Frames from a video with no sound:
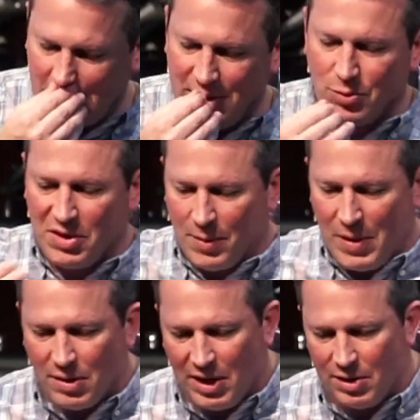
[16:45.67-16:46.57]
As we think
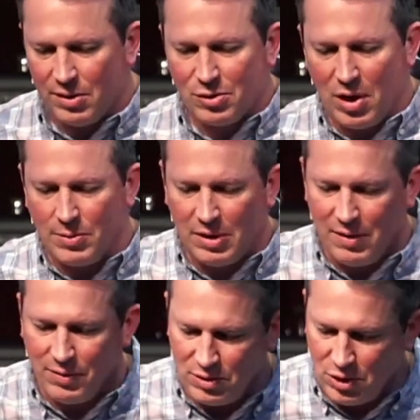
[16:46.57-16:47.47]
about how Daniel describes
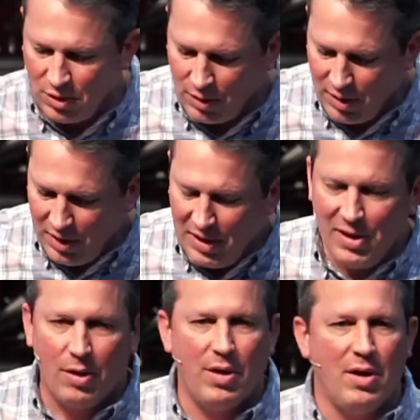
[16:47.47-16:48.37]
life in the jungle,
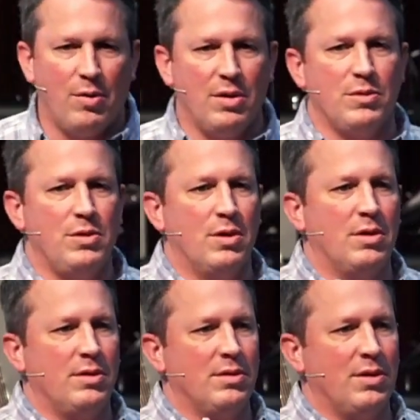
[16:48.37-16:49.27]
I want
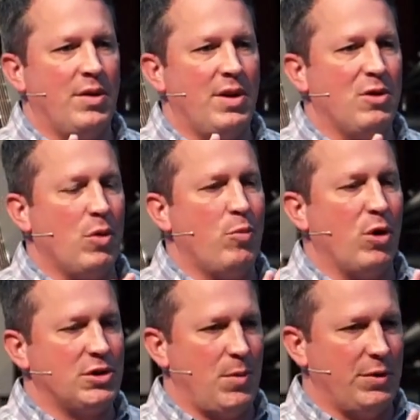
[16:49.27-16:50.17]
to give you three
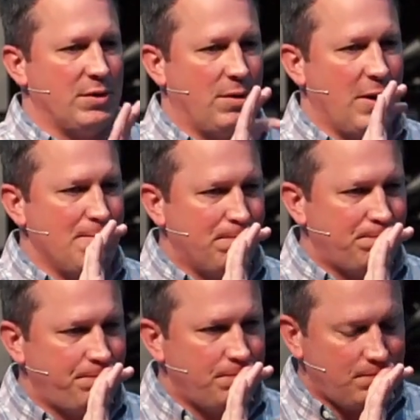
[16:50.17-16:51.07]
principles, okay?
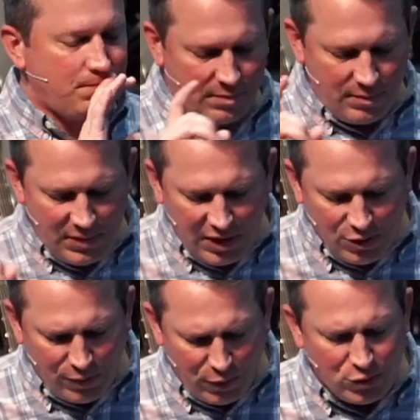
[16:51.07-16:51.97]

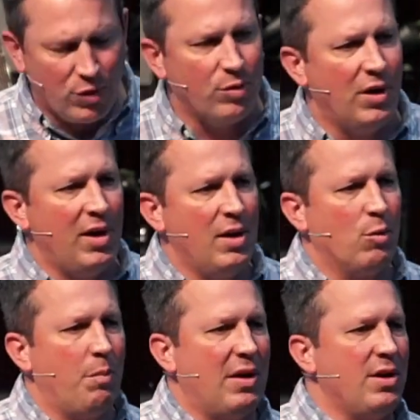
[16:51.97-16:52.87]
Here's the first one.
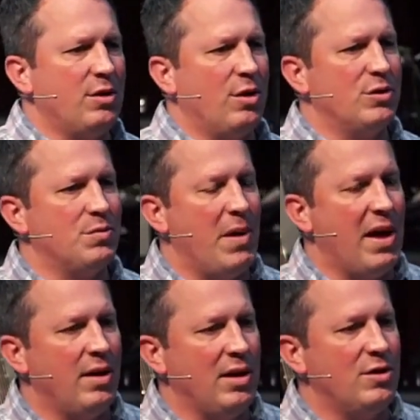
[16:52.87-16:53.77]
Rebellion turns
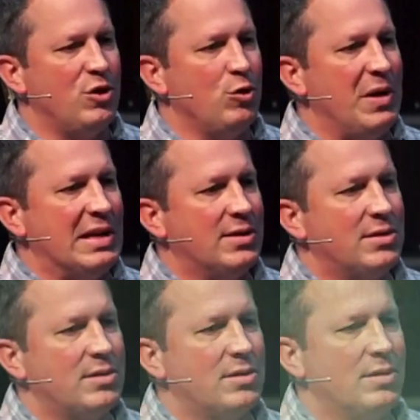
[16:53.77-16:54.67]
men into
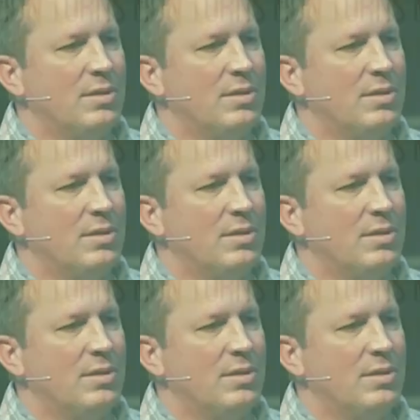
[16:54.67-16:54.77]
beasts.